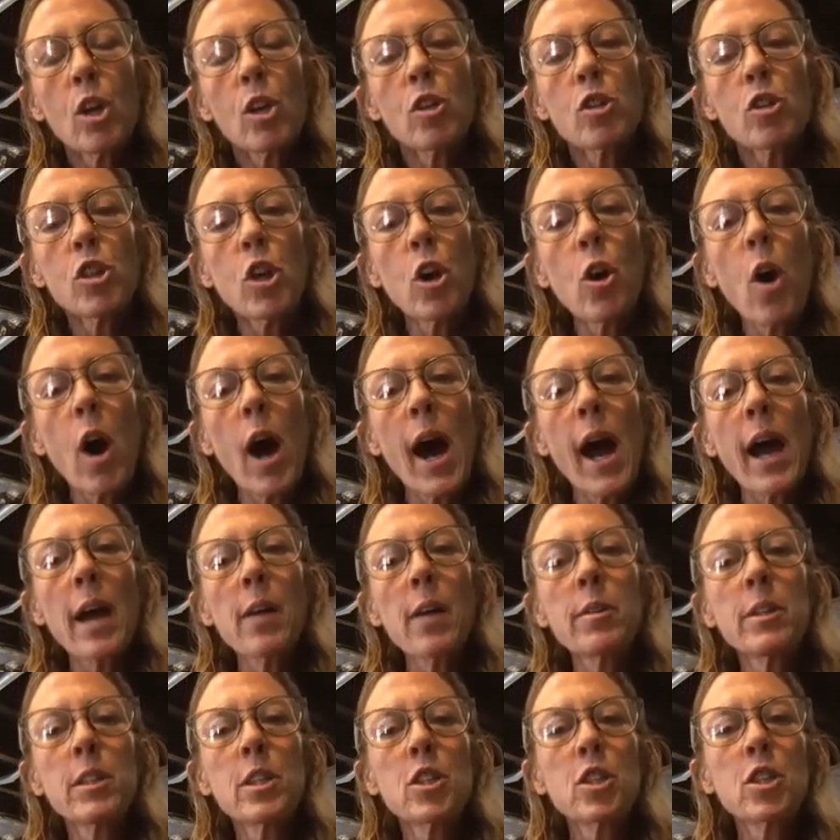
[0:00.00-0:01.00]
So I
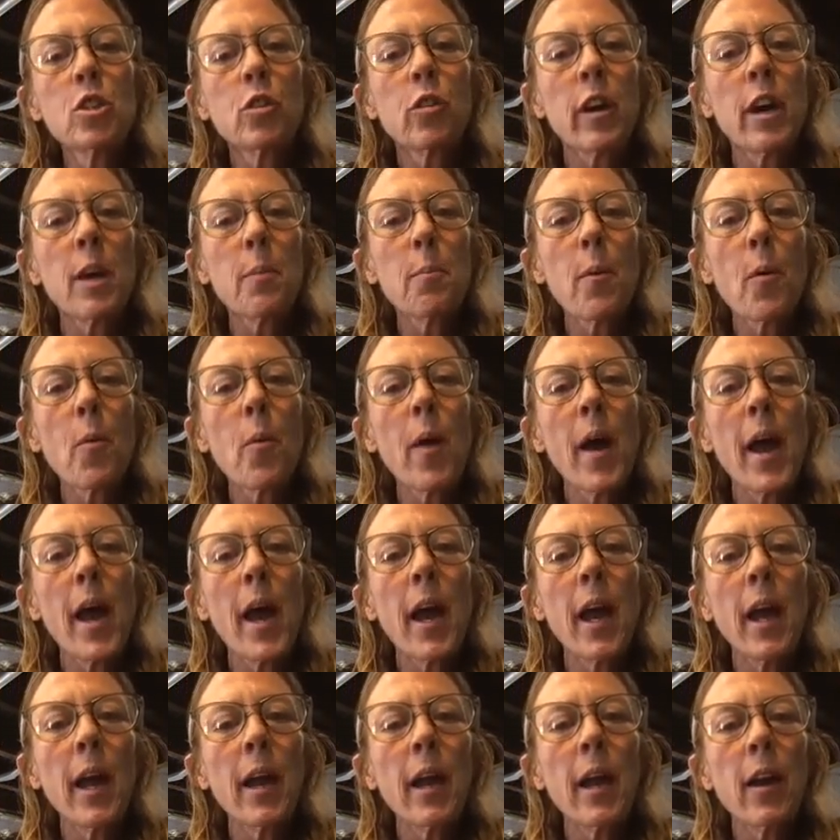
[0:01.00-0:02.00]
would scrape
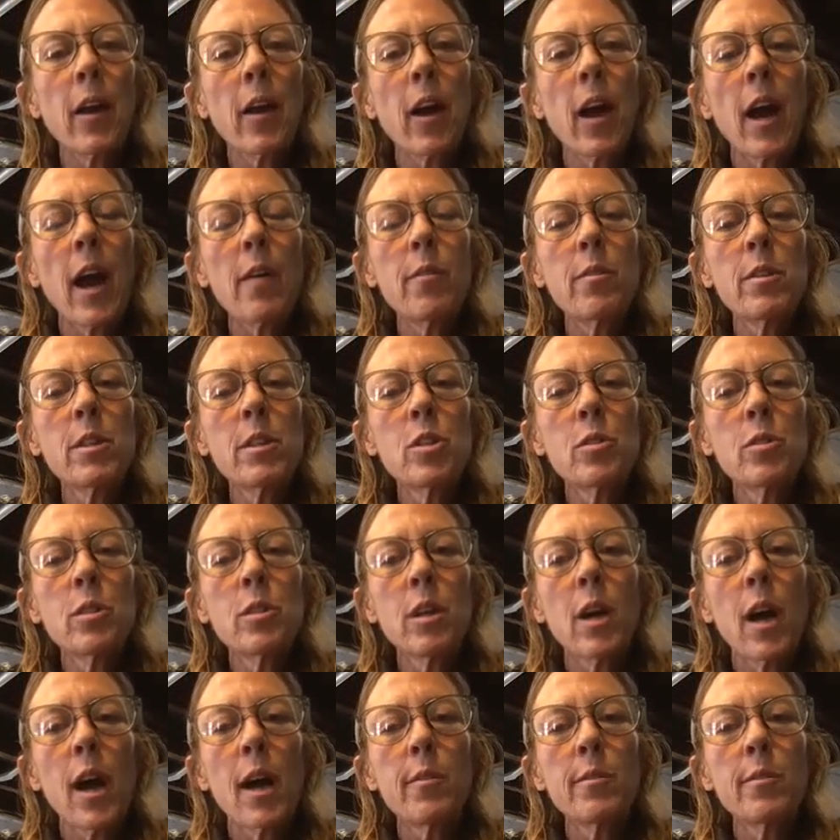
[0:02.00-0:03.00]
away. I
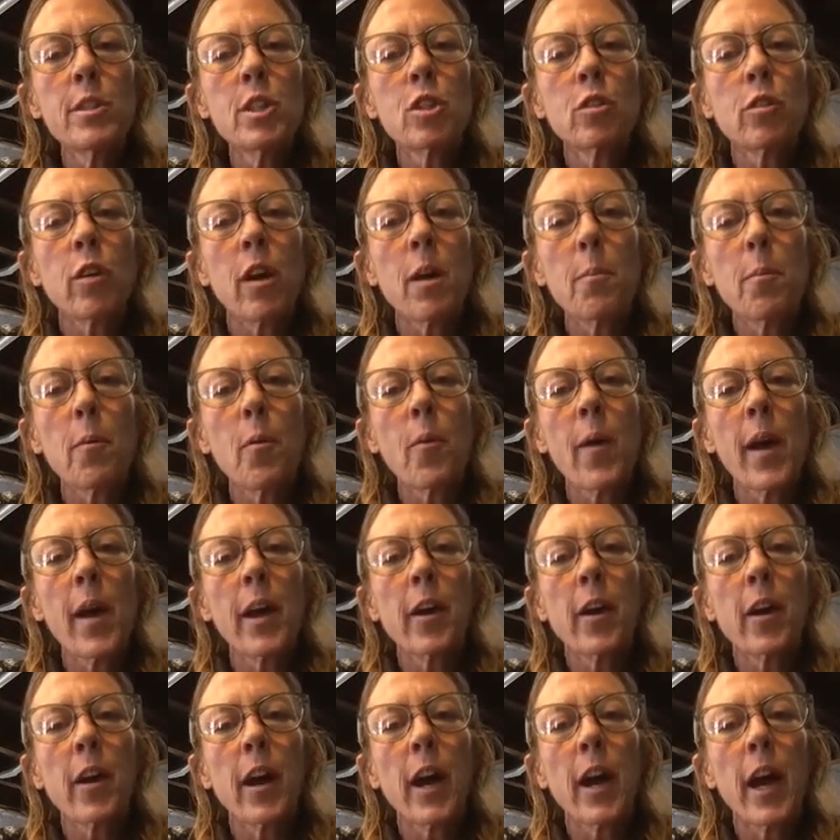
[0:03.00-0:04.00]
would scrape away
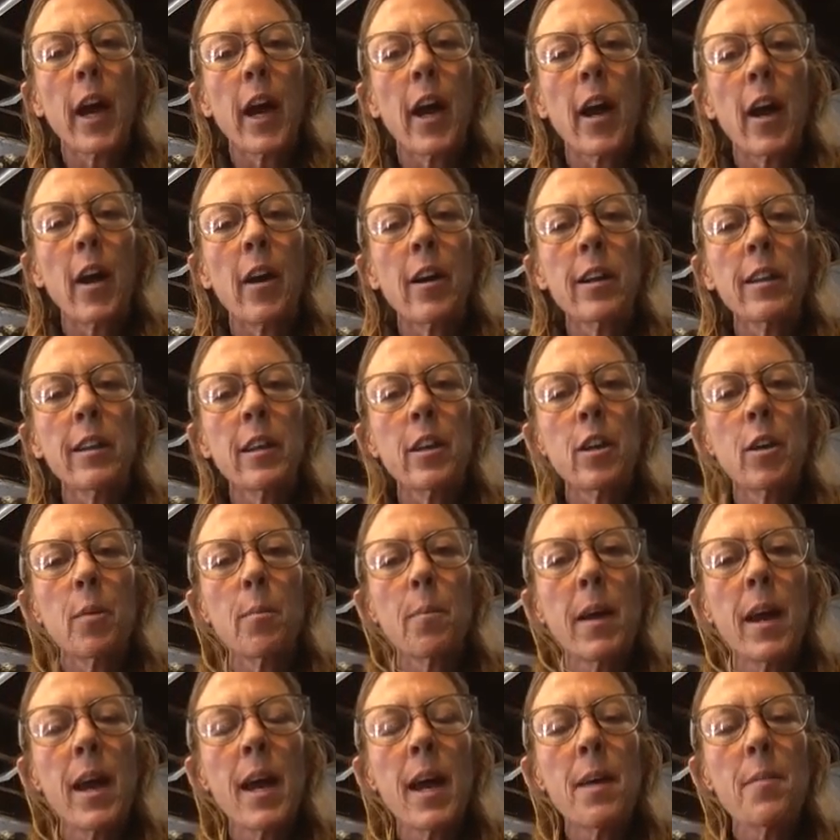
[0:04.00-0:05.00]
her hair a little
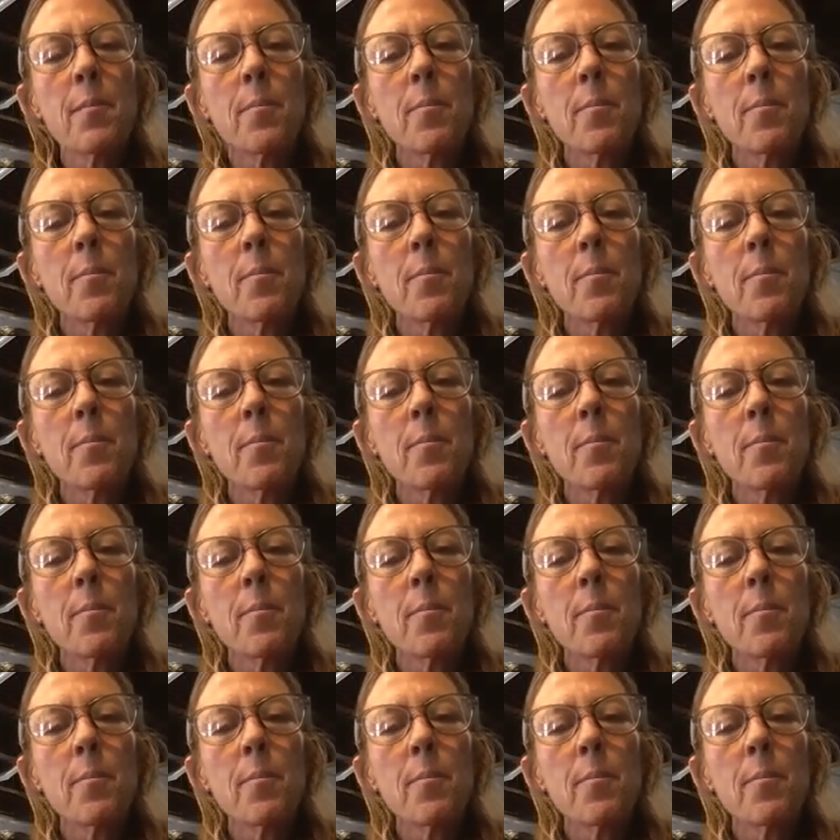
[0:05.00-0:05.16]
bit.